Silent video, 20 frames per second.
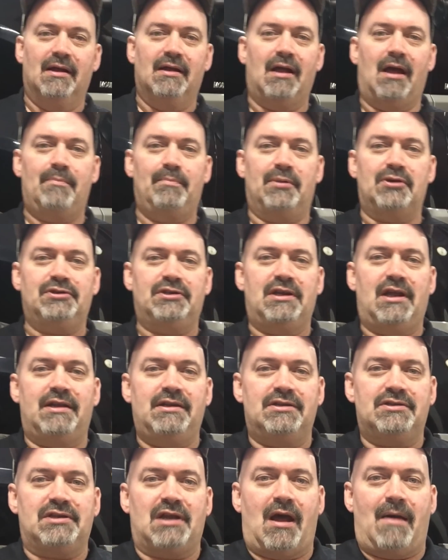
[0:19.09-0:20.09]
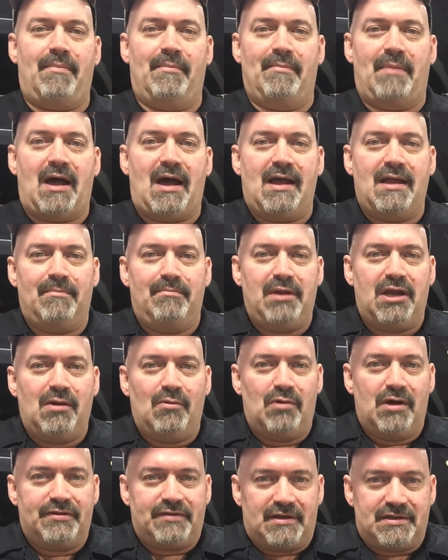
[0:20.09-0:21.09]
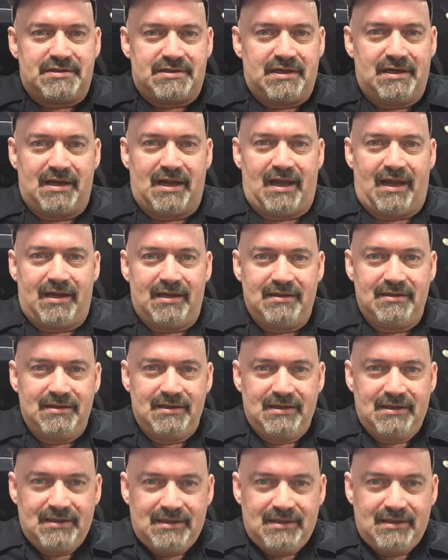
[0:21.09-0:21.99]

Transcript: I appreciate you stopping by and being with us today.